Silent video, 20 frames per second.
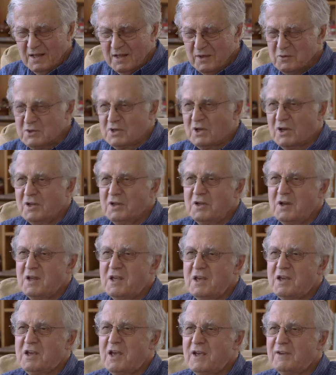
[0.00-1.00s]
it was clear
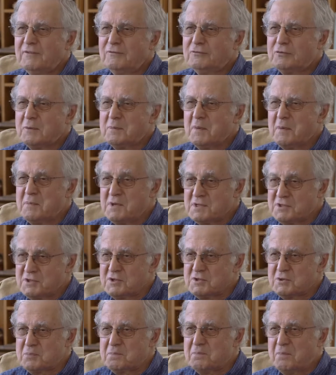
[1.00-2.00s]
he came from a
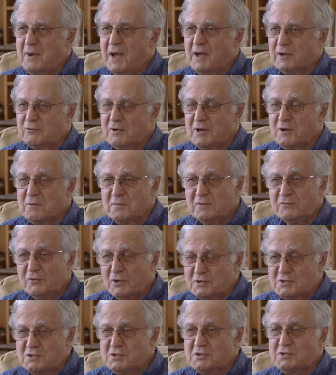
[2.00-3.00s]
business background, be
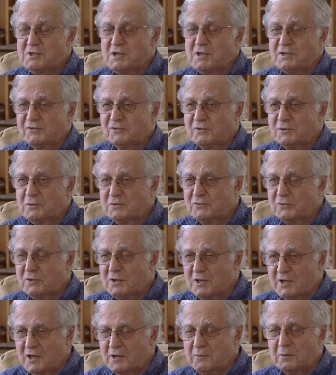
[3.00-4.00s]
very successful, was a
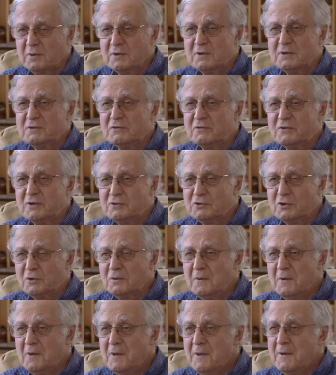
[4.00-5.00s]
very capable
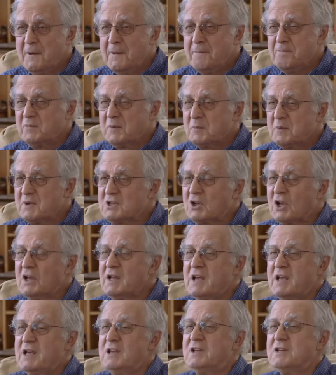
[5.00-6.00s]
individual. It was
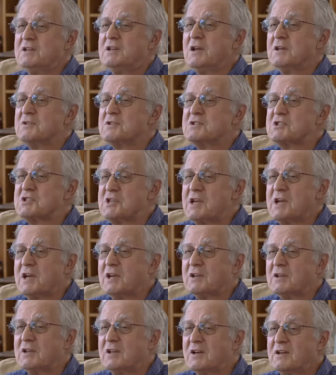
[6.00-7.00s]
clear he didn't
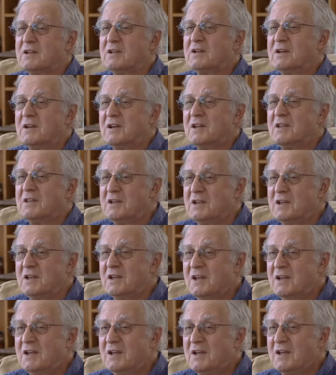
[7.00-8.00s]
understand
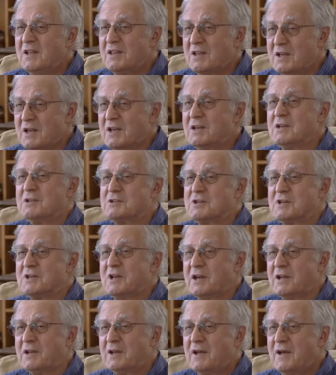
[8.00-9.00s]
the, the
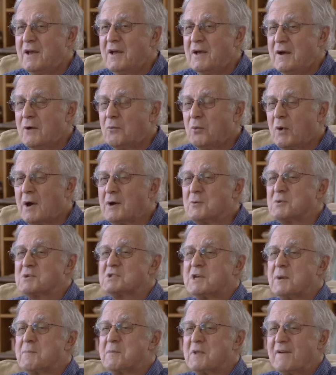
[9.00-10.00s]
internet and why it
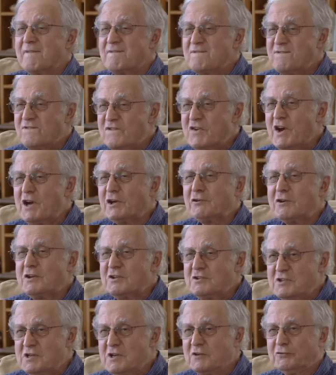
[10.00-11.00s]
was something
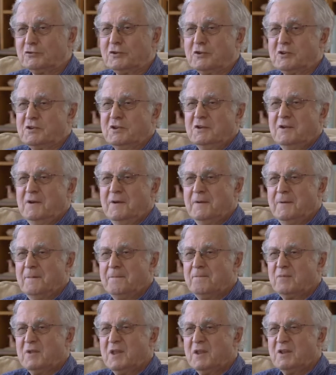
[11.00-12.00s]
very different
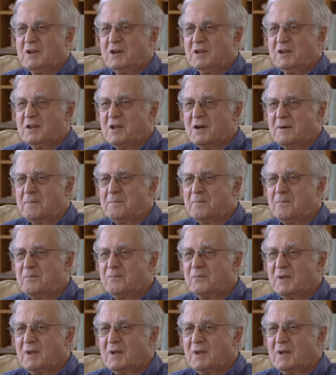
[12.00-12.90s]
than um,